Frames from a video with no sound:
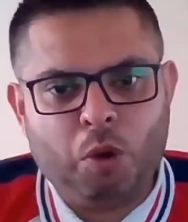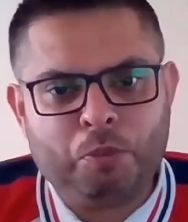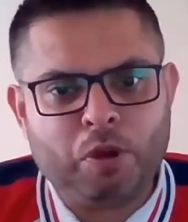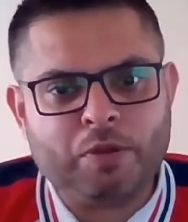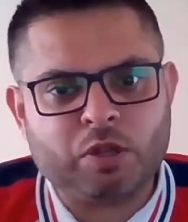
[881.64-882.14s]

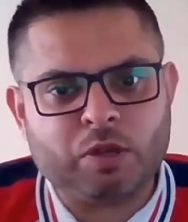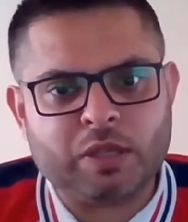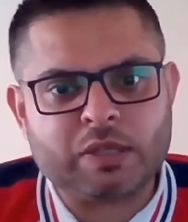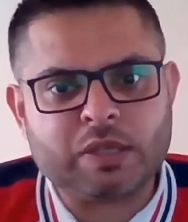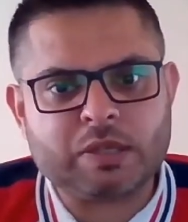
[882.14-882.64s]
point of doing
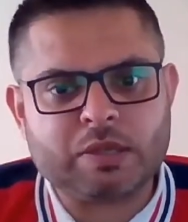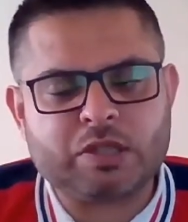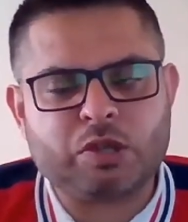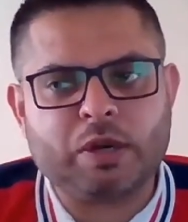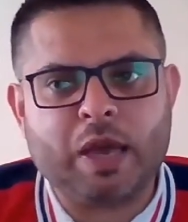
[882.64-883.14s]
this is
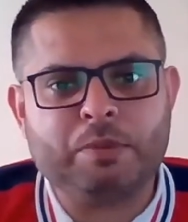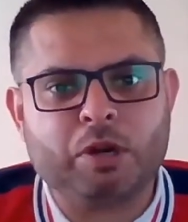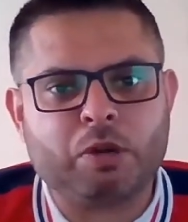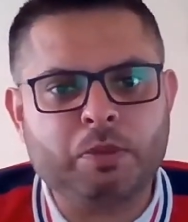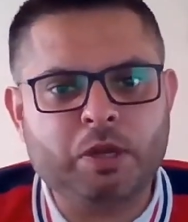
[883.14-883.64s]
to enable
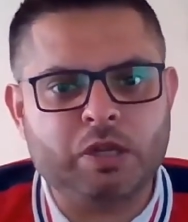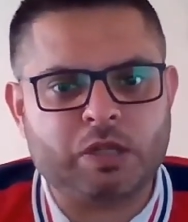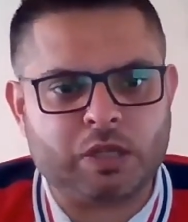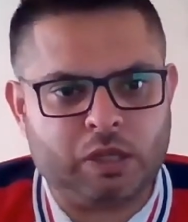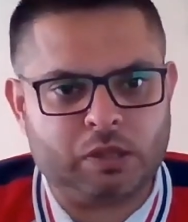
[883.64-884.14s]

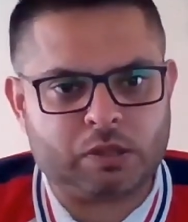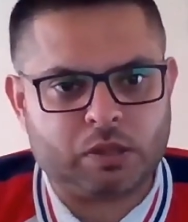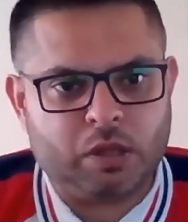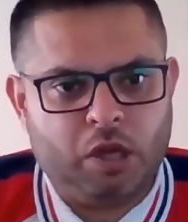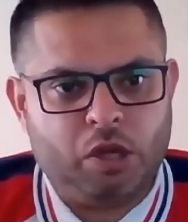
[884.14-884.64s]
communities
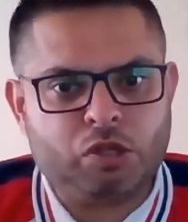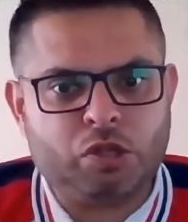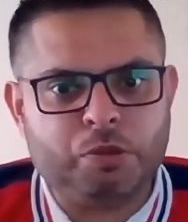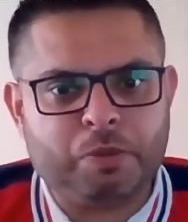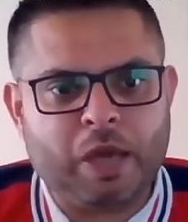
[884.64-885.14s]

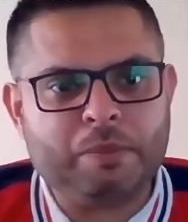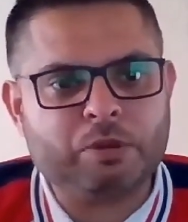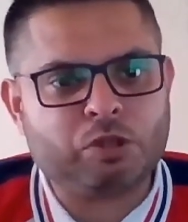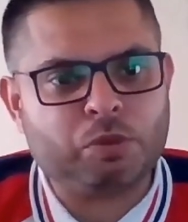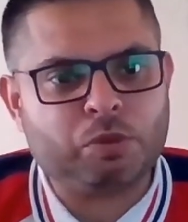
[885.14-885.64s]
to be able
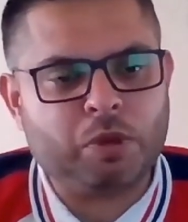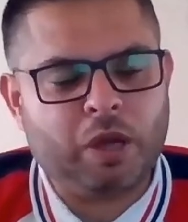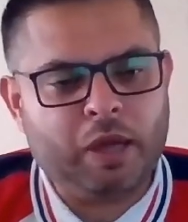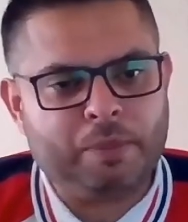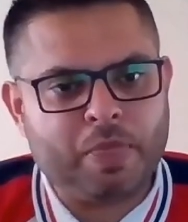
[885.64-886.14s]
to
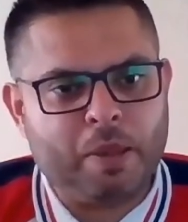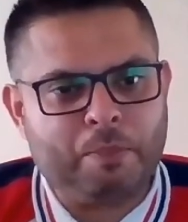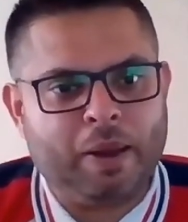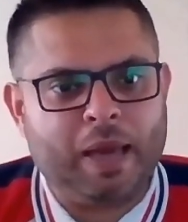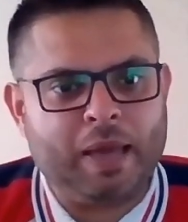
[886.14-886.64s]

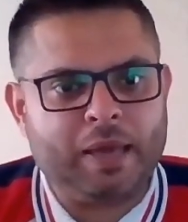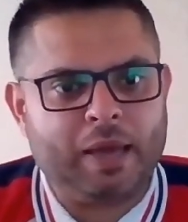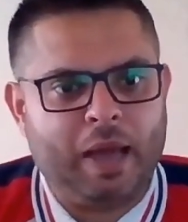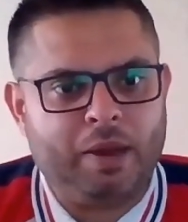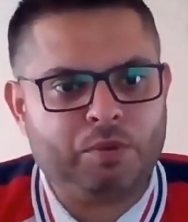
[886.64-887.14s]
play
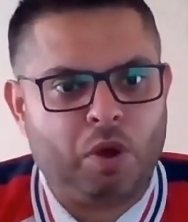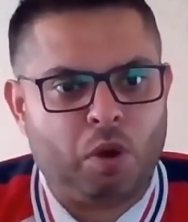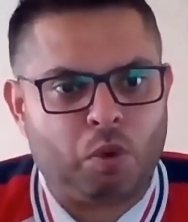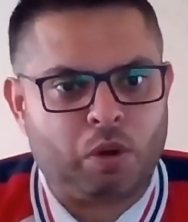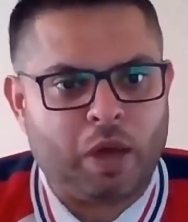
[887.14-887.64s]
a
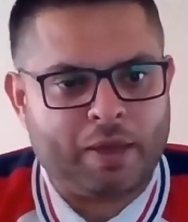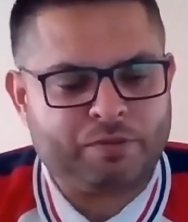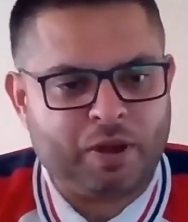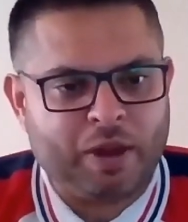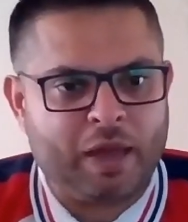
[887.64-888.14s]

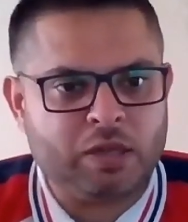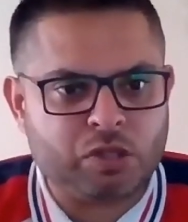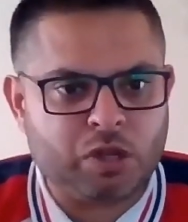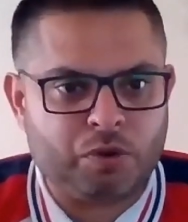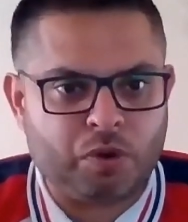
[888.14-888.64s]
very
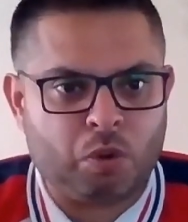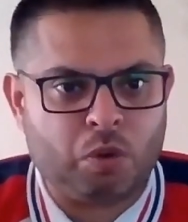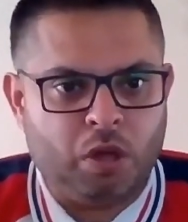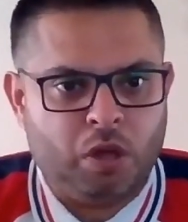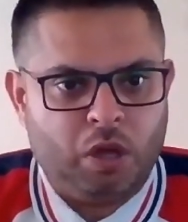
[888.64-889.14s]
hands-on role
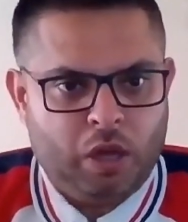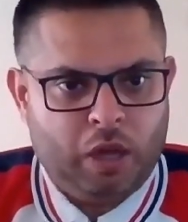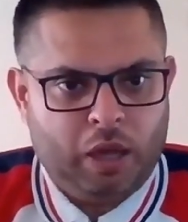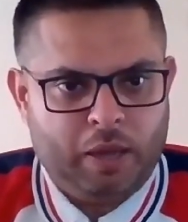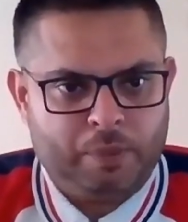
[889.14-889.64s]

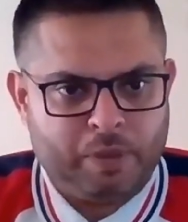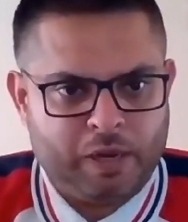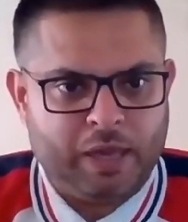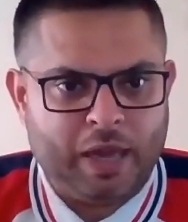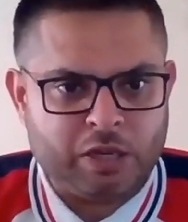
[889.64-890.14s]
in
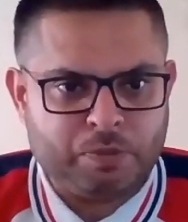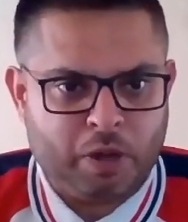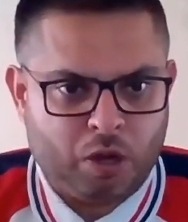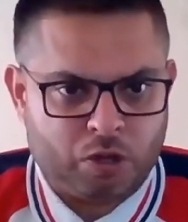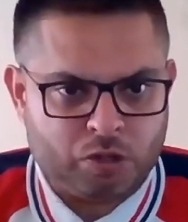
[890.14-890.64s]
engagement
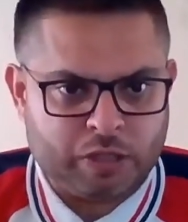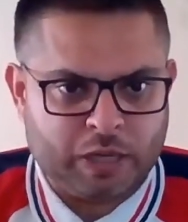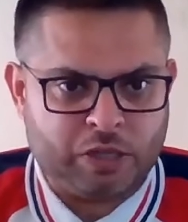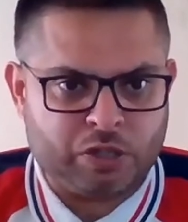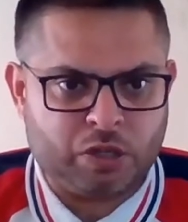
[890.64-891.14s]
and
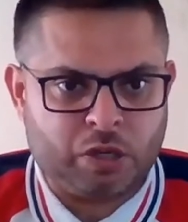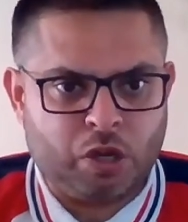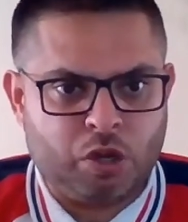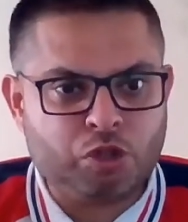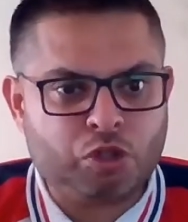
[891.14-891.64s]
consultation
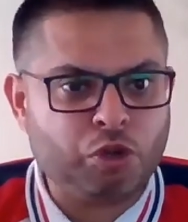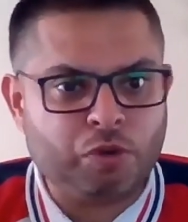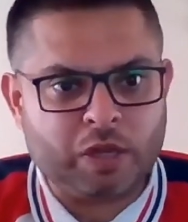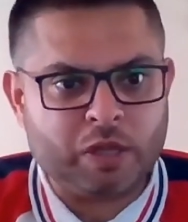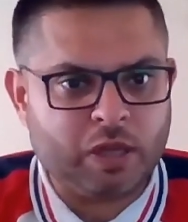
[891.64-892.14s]

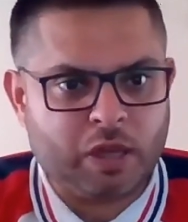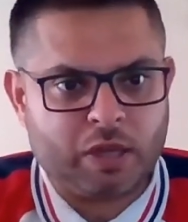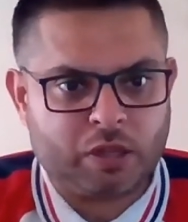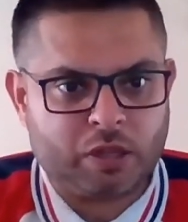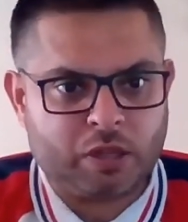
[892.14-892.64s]
during
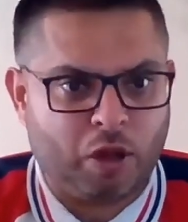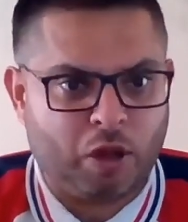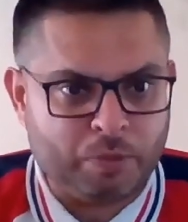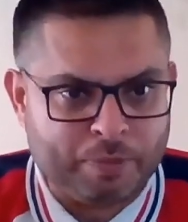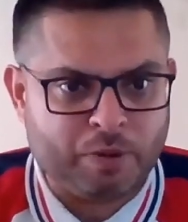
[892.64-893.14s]
the
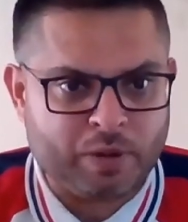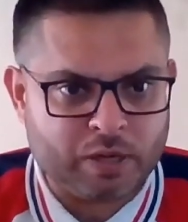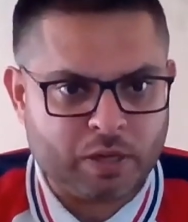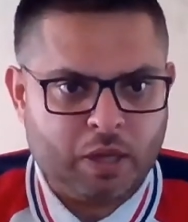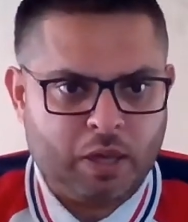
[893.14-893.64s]
trial period.
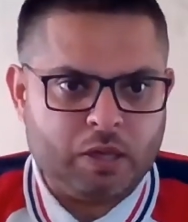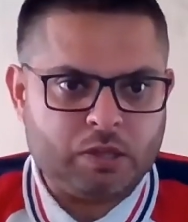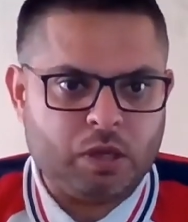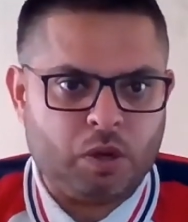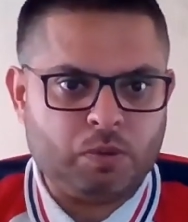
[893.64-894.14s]

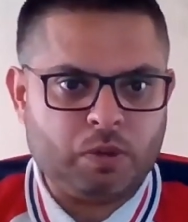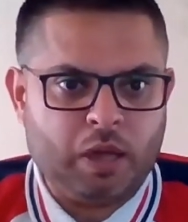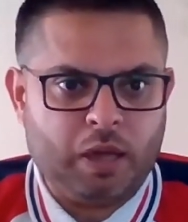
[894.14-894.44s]
So,